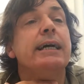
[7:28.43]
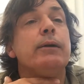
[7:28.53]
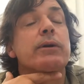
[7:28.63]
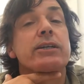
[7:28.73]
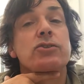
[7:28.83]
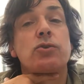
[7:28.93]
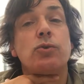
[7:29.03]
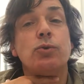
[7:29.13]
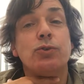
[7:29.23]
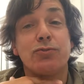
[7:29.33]
Anyway, it's
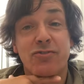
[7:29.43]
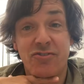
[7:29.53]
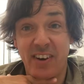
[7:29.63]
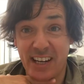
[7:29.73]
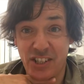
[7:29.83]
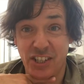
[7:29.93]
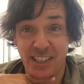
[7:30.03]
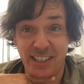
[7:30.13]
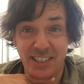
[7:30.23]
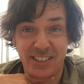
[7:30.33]
called fat
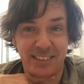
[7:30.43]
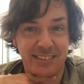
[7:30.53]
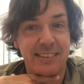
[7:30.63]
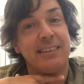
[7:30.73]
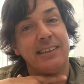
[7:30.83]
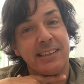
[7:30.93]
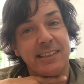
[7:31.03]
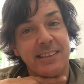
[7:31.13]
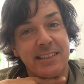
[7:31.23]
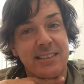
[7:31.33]
years, lean
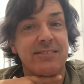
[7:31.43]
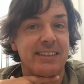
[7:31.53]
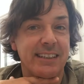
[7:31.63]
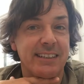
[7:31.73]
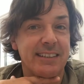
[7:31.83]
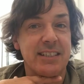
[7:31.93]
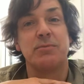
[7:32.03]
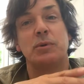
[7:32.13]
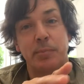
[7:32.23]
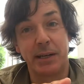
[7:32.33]
years, fat years.
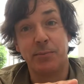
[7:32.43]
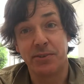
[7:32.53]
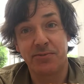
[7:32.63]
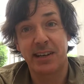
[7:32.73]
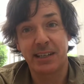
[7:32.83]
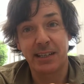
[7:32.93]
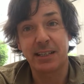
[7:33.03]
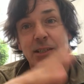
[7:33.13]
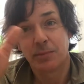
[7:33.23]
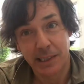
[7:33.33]
We begin with the fat
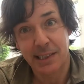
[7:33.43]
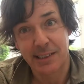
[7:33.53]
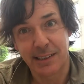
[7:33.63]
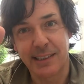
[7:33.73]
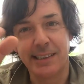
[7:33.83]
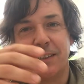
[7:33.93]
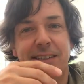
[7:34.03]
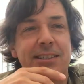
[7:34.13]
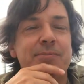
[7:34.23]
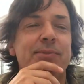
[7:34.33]
years, we get to the lean
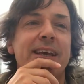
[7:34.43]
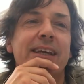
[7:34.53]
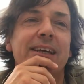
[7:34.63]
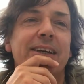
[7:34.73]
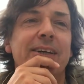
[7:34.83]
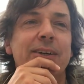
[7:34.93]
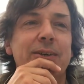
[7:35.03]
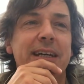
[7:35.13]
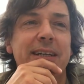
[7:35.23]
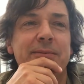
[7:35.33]
years.
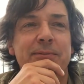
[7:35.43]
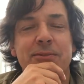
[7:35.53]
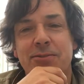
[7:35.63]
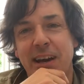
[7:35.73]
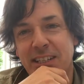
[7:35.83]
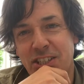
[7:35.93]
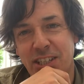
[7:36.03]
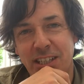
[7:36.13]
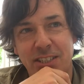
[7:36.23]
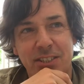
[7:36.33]
Okay, fat
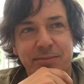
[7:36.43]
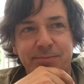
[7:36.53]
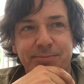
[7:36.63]
years.